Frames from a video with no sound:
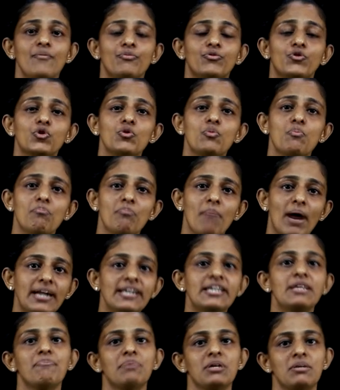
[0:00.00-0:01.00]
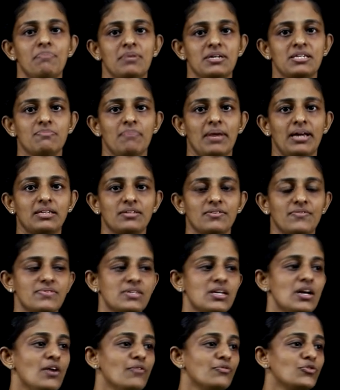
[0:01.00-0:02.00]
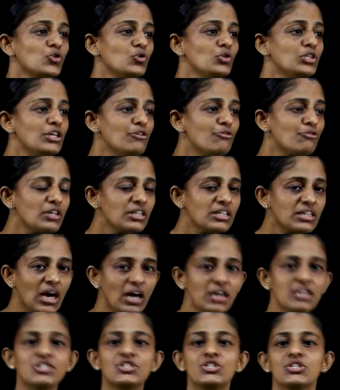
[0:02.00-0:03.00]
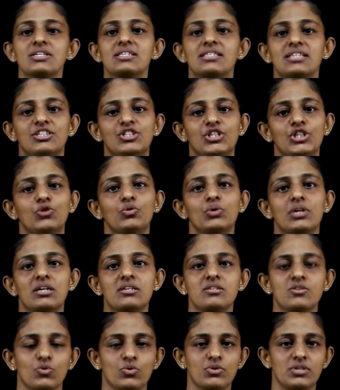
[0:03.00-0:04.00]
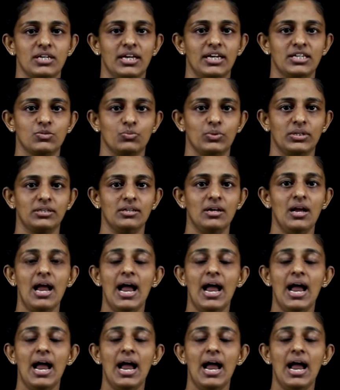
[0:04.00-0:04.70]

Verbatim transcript: through multiple perspectives through different cultures that she could associate with